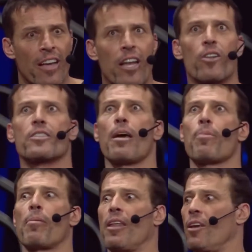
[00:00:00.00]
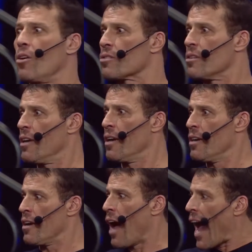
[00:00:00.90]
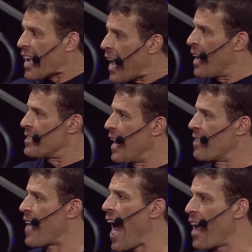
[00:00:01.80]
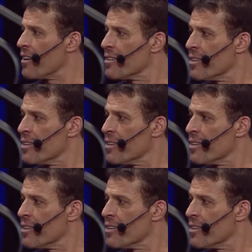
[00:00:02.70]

He looked up at me and he goes, I can't take that.